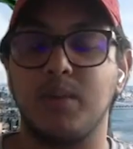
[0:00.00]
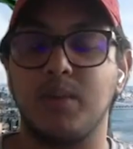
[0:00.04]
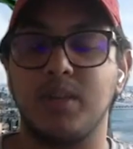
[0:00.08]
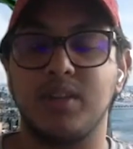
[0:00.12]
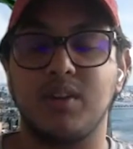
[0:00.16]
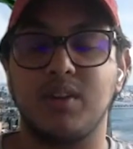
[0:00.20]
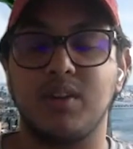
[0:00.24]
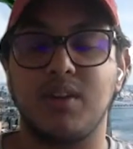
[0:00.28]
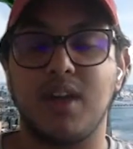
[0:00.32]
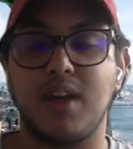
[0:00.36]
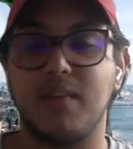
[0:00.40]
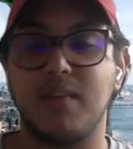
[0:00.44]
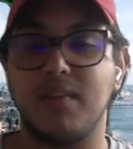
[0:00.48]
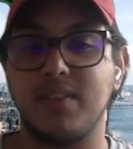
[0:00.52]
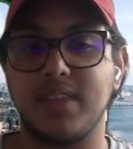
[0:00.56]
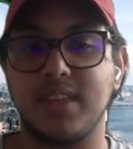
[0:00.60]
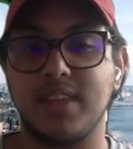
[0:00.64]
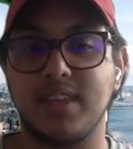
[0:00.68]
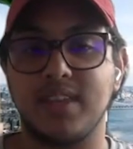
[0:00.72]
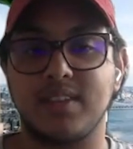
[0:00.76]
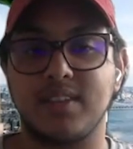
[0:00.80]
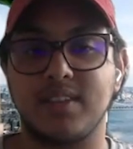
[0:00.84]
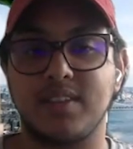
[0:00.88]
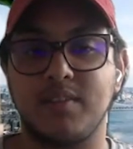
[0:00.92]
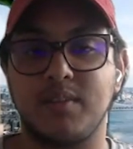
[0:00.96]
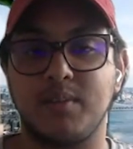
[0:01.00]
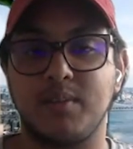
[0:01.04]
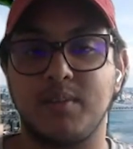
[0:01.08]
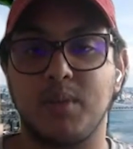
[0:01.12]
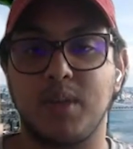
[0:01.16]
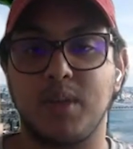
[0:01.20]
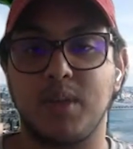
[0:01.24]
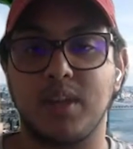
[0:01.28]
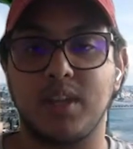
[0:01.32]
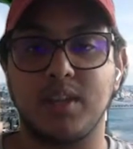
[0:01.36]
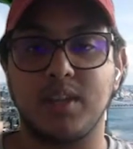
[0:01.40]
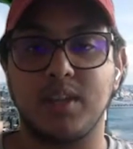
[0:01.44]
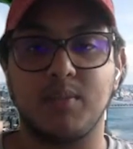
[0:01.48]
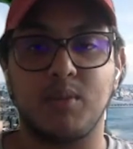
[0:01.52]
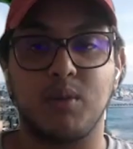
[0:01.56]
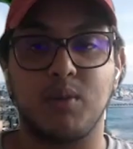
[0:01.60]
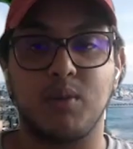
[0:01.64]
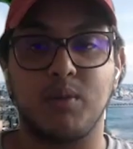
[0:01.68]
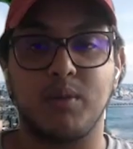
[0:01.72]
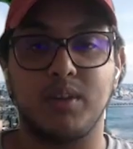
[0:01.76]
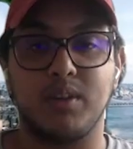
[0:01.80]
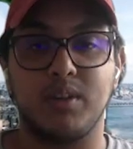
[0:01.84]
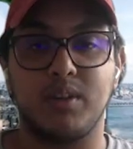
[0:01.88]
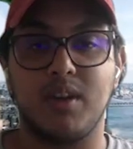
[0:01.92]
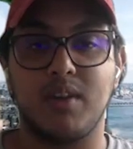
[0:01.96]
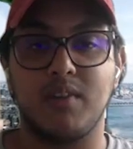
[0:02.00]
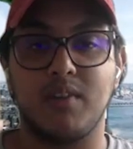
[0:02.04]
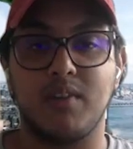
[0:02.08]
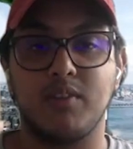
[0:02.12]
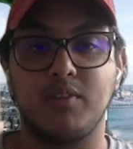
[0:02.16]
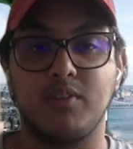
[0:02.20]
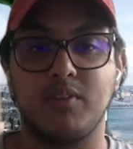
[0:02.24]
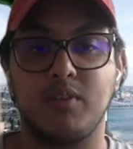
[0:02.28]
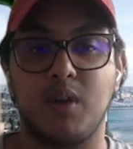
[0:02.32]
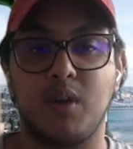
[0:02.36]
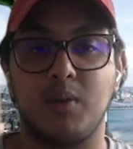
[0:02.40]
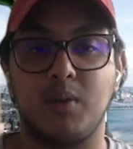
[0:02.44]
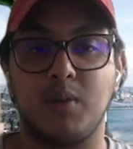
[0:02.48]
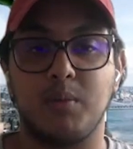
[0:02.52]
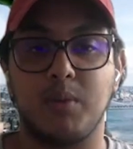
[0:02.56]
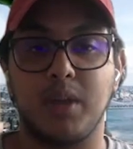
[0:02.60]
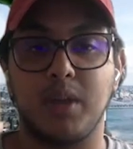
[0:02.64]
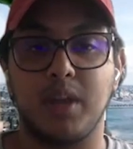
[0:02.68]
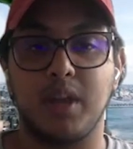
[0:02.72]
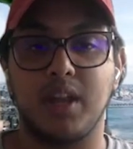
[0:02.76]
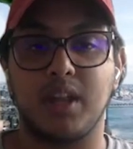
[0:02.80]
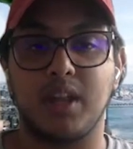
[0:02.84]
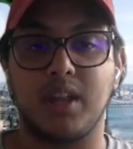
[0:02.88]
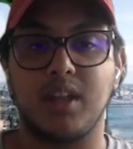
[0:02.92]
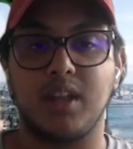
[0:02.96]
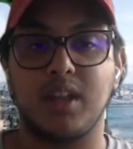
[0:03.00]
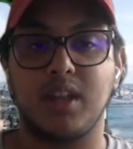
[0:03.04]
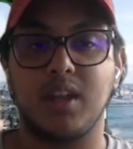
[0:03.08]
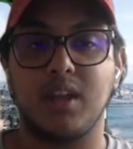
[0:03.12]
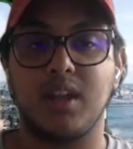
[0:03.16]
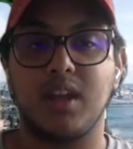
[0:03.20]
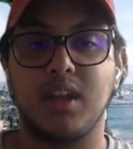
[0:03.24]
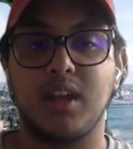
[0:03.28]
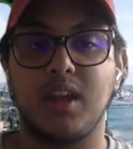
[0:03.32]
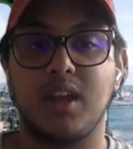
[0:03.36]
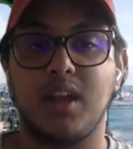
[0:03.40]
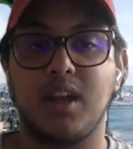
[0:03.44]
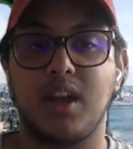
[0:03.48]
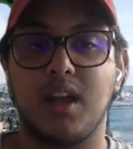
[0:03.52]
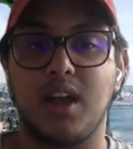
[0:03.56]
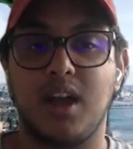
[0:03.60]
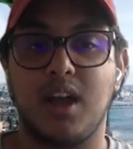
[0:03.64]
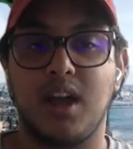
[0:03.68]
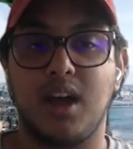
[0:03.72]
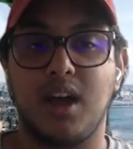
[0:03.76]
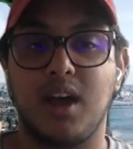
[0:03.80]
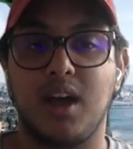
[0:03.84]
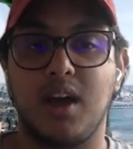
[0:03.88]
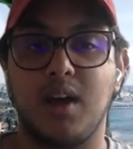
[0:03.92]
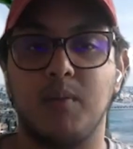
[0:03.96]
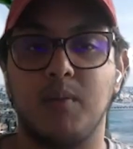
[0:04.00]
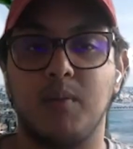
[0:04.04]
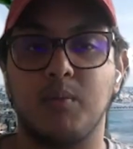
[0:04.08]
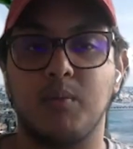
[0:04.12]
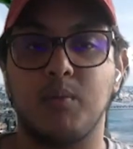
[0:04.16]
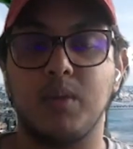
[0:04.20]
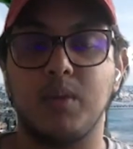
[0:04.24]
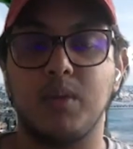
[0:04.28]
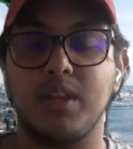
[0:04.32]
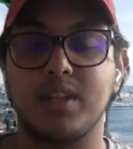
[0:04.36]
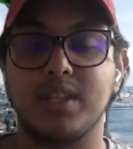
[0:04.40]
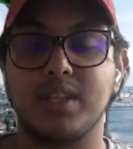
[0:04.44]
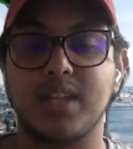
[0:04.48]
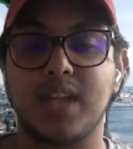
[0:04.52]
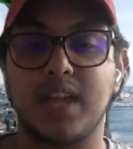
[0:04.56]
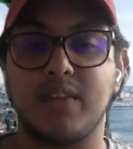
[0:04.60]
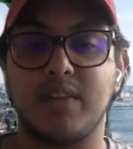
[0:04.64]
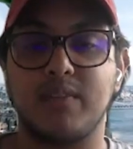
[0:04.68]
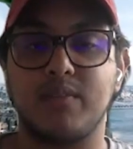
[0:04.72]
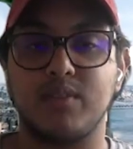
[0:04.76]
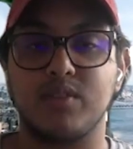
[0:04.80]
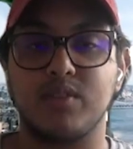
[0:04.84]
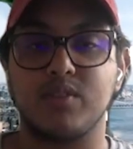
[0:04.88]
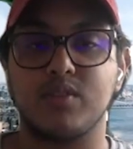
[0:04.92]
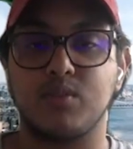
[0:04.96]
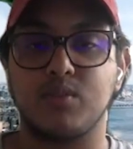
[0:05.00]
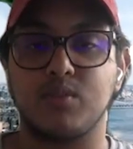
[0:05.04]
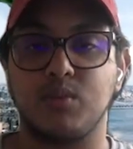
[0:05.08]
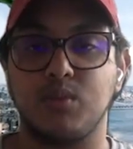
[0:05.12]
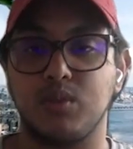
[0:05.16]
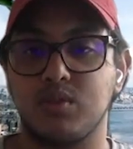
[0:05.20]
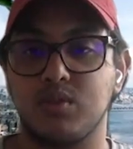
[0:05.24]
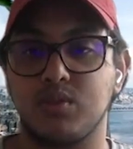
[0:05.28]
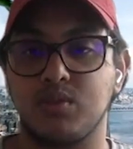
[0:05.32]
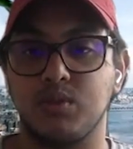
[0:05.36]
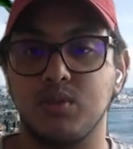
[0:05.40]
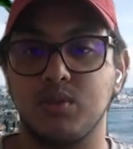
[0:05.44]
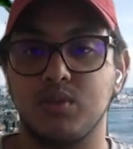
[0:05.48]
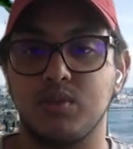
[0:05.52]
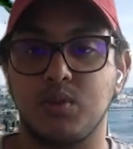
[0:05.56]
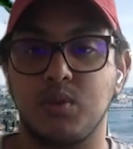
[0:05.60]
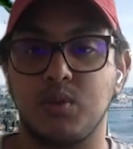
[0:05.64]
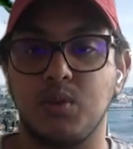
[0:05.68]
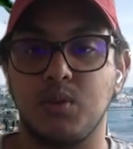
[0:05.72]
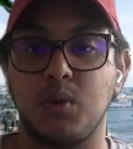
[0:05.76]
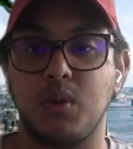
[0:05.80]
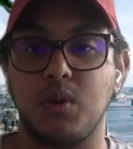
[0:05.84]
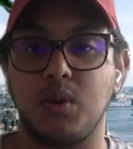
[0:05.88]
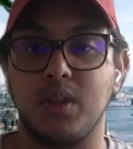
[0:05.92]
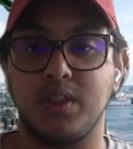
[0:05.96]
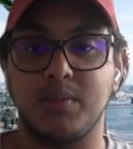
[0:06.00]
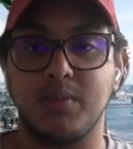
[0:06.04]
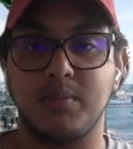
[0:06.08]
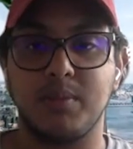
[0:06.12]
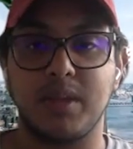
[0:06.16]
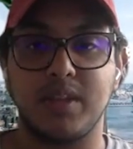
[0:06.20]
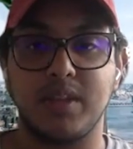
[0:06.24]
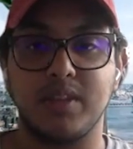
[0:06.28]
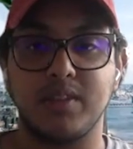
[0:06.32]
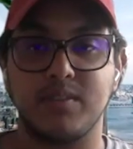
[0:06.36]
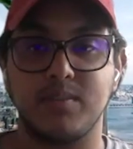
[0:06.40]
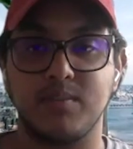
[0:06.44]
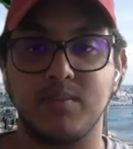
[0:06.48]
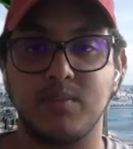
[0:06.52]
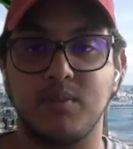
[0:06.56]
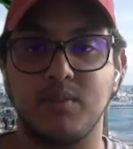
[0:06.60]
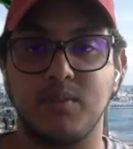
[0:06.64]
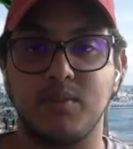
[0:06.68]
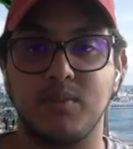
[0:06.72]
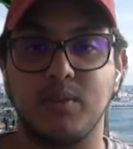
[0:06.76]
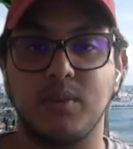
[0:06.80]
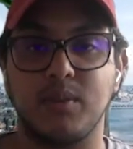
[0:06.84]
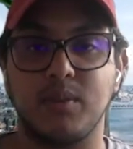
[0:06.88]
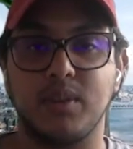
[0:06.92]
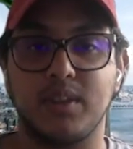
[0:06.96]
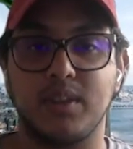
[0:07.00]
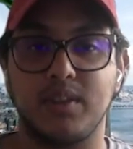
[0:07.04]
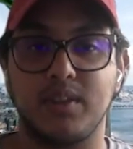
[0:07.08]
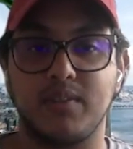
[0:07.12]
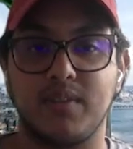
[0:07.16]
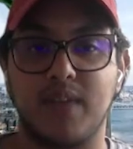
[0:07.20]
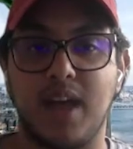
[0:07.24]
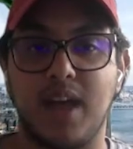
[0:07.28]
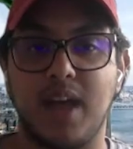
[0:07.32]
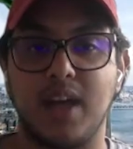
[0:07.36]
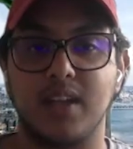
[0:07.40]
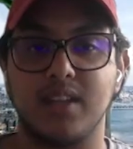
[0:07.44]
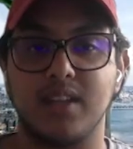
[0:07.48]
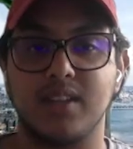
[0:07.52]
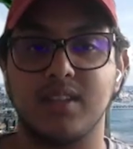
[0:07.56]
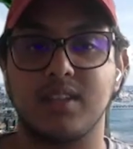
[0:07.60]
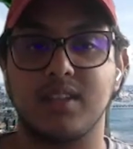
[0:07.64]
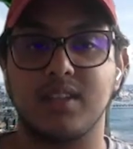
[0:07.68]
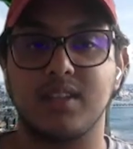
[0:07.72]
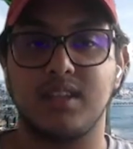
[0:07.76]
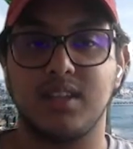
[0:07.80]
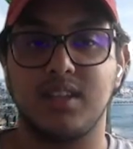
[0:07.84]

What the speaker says: We don't have a Thanksgiving break anymore. We don't have a fall break. It's kind of just school, and the pace is moving really fast.